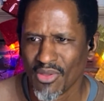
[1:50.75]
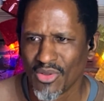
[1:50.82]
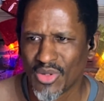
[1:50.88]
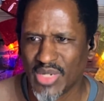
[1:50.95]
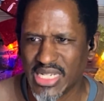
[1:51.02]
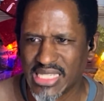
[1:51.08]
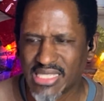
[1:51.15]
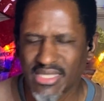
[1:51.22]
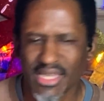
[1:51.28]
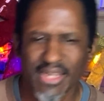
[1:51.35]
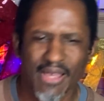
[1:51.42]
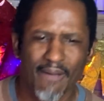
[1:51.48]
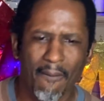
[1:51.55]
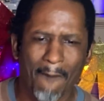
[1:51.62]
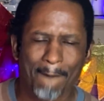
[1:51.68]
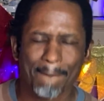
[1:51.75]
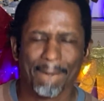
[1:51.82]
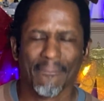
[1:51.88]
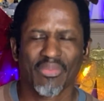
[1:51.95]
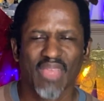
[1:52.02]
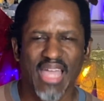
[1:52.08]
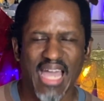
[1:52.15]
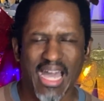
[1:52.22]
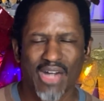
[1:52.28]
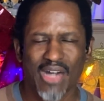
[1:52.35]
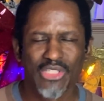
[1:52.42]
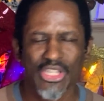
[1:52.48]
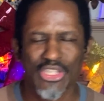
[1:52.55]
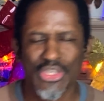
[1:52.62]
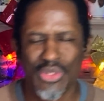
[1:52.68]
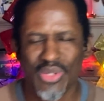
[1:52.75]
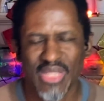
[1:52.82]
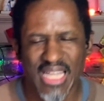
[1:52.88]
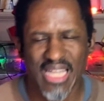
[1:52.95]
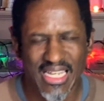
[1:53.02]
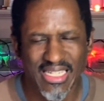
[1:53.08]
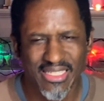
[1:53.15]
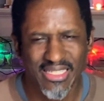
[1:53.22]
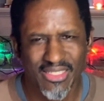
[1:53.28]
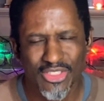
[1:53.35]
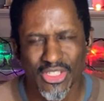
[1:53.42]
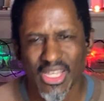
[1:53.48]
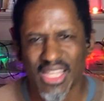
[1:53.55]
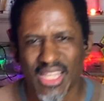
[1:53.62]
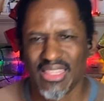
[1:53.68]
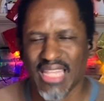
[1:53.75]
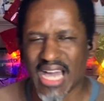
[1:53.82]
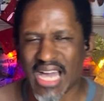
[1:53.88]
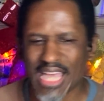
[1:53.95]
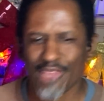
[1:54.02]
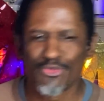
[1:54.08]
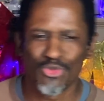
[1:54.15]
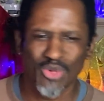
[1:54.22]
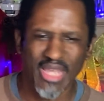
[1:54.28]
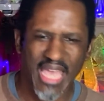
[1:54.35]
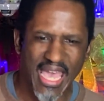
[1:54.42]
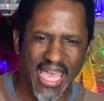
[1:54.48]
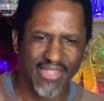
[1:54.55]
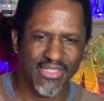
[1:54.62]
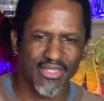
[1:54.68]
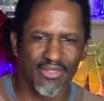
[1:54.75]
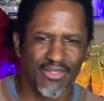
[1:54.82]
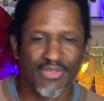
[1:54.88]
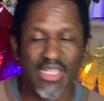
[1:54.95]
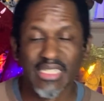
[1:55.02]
Going to set up how to utilize LiveReacting.